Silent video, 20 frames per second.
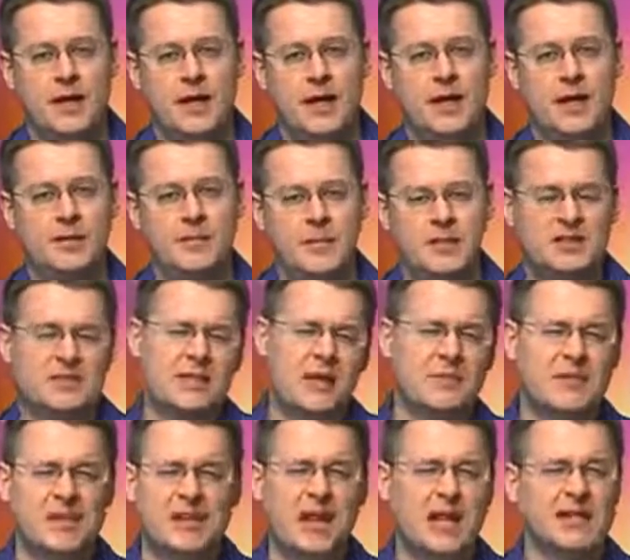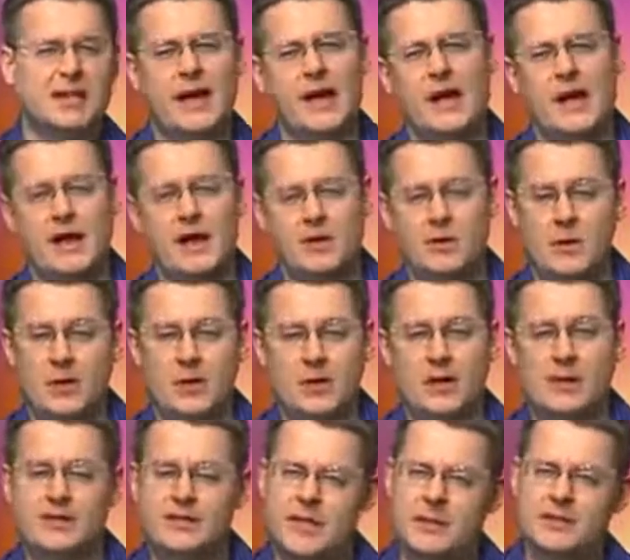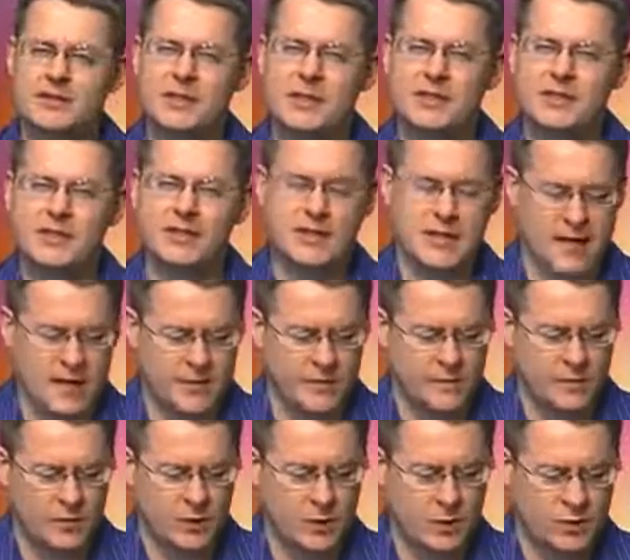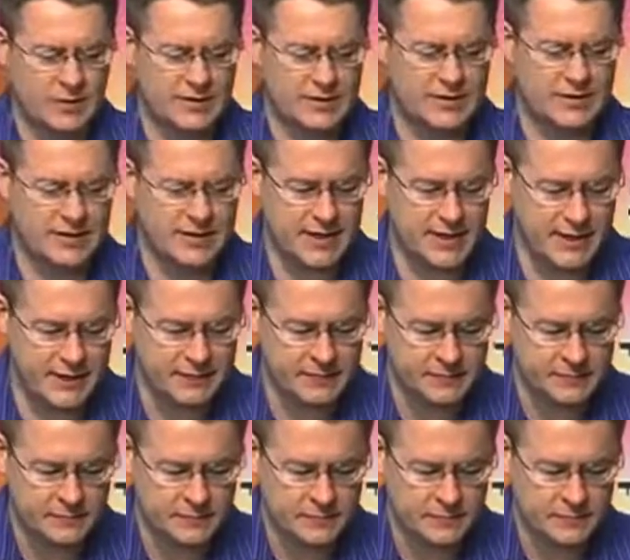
Uh, it's something like that, I don't really know. Is that what Jesus is saying? What's it say?